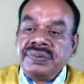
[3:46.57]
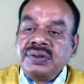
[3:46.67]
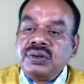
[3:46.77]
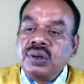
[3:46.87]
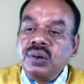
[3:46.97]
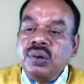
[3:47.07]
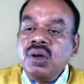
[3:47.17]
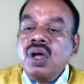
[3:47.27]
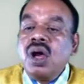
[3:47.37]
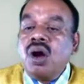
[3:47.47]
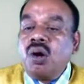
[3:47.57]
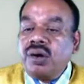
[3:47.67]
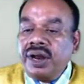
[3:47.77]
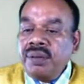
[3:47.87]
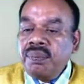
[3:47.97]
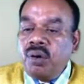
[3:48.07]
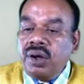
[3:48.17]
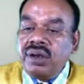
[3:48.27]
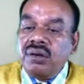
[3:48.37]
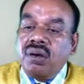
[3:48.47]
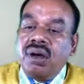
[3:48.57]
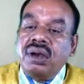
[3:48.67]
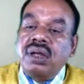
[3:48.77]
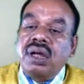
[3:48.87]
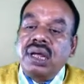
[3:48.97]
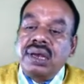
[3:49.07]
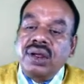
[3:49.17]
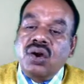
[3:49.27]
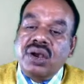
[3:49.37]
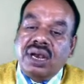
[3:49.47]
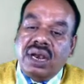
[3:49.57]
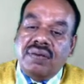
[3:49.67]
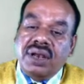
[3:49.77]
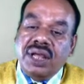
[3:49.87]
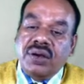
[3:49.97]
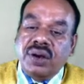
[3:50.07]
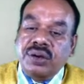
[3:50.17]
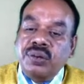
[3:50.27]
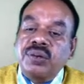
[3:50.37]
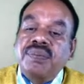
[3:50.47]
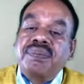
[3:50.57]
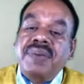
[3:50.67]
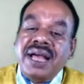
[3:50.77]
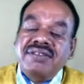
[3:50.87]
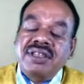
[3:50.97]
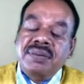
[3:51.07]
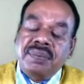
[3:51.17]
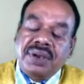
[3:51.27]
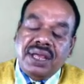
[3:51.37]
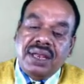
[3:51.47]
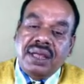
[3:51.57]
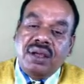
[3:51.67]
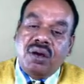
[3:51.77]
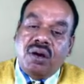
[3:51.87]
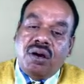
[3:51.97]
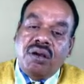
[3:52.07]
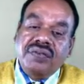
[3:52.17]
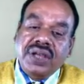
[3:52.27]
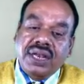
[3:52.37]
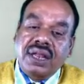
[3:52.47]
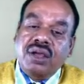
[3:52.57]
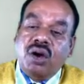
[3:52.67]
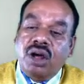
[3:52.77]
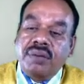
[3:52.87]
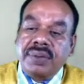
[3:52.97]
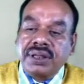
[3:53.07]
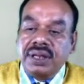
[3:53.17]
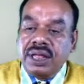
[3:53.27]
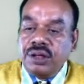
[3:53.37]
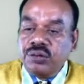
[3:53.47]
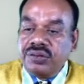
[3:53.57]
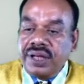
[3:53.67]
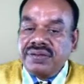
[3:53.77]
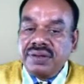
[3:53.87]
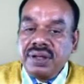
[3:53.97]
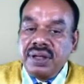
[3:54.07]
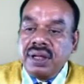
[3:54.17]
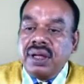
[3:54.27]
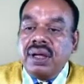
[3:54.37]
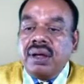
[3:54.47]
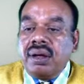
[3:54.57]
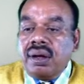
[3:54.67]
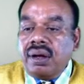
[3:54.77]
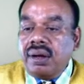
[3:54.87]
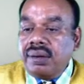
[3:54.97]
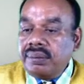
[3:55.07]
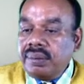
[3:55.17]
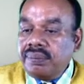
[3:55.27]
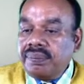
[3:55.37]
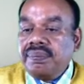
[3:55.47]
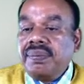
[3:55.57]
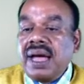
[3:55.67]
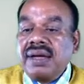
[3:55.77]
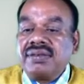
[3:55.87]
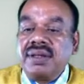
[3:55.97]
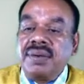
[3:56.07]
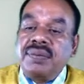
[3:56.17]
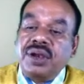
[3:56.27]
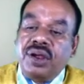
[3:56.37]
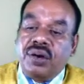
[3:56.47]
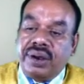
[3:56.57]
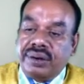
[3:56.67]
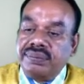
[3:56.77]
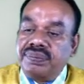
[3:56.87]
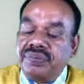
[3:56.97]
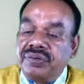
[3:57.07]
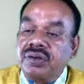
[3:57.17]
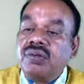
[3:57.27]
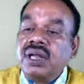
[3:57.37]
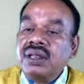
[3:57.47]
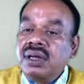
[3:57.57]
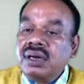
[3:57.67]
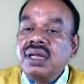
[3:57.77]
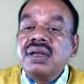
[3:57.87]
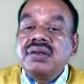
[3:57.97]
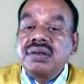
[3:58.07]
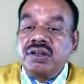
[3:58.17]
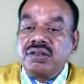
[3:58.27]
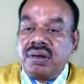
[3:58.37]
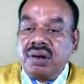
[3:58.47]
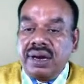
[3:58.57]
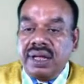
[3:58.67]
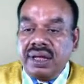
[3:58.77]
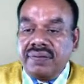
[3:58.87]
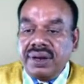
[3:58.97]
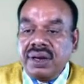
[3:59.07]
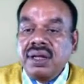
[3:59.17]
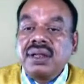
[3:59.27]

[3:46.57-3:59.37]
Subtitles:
So ordering point or reorder level equal to maximum daily or weekly or monthly usage or maximum reorder. So 130 it was already given.